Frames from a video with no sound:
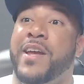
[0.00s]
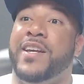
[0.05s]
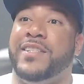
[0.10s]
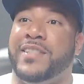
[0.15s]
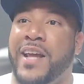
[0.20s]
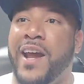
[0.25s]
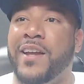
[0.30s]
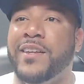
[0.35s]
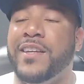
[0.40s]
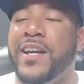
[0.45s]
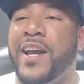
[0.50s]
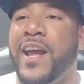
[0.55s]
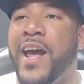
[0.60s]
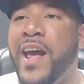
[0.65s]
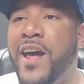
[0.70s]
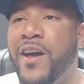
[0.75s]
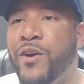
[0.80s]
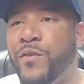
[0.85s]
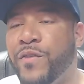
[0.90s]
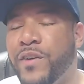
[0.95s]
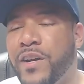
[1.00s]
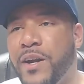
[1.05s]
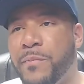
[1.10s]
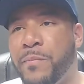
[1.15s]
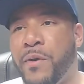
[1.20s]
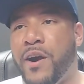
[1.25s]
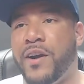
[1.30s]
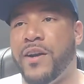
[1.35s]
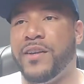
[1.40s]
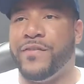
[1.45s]
Shout out to Kyle over there at
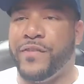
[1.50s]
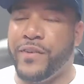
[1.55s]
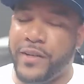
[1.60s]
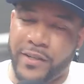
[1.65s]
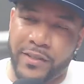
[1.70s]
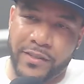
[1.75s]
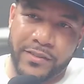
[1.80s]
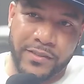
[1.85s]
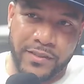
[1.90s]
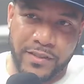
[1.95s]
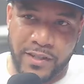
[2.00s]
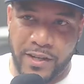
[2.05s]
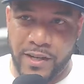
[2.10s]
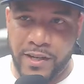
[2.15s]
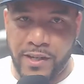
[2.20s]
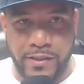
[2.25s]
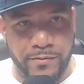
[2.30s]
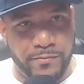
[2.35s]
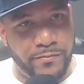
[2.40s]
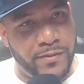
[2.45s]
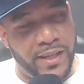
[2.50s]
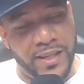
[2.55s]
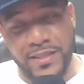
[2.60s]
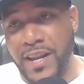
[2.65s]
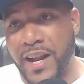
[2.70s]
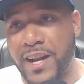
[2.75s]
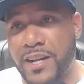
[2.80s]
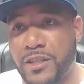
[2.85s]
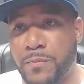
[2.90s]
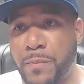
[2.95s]
Partyville. He's
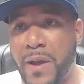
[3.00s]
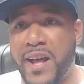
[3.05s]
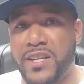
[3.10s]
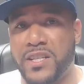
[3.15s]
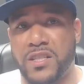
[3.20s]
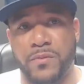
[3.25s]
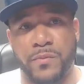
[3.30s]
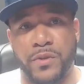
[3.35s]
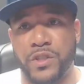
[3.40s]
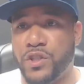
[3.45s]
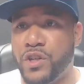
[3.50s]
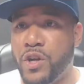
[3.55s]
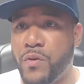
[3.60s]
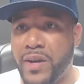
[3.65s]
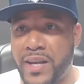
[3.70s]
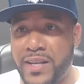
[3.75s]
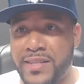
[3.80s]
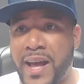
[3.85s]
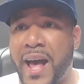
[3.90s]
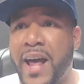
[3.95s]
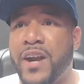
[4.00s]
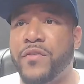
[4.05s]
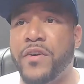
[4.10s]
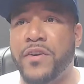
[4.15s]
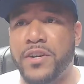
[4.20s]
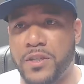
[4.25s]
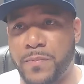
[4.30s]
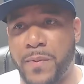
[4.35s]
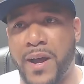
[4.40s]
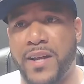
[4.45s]
not a sponsor, but you know what? He's an
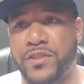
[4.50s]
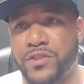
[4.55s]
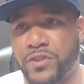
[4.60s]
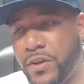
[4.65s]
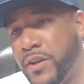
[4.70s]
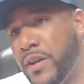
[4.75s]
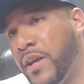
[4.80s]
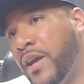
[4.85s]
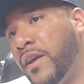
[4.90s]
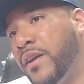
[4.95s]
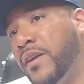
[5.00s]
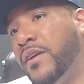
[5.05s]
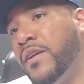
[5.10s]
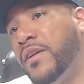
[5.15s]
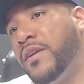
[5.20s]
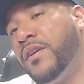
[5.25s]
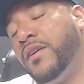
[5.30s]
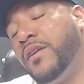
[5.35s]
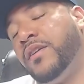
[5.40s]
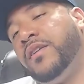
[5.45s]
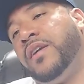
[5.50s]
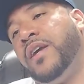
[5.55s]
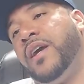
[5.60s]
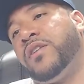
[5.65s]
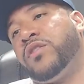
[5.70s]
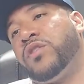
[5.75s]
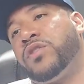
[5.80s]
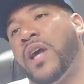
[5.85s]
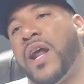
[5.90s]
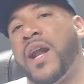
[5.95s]
honorary sponsor today. Absolutely. Yeah,
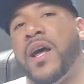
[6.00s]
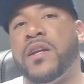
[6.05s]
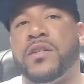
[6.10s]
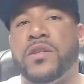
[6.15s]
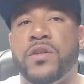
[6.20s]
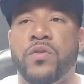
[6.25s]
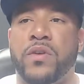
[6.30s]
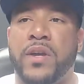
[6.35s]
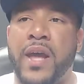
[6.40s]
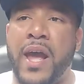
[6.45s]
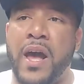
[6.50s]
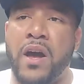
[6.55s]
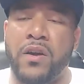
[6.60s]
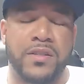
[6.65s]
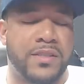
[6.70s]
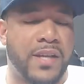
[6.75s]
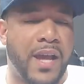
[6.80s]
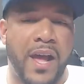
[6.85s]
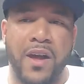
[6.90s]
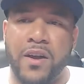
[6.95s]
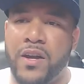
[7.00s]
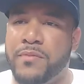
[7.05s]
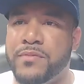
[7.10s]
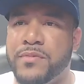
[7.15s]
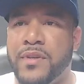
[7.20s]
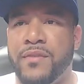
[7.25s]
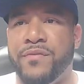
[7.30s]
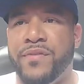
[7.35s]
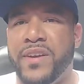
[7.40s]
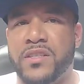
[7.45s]
so shout out to you, Kyle, because Kyle comes
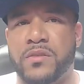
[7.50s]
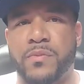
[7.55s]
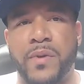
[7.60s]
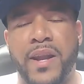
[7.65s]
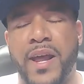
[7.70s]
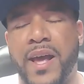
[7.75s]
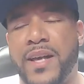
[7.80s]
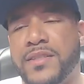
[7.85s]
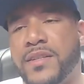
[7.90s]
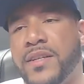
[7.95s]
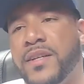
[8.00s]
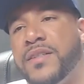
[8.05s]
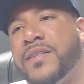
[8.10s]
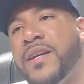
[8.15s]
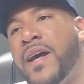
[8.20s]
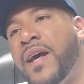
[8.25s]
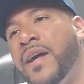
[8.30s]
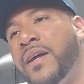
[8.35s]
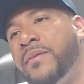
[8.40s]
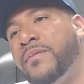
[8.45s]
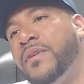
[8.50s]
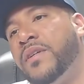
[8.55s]
to events, man, has a good time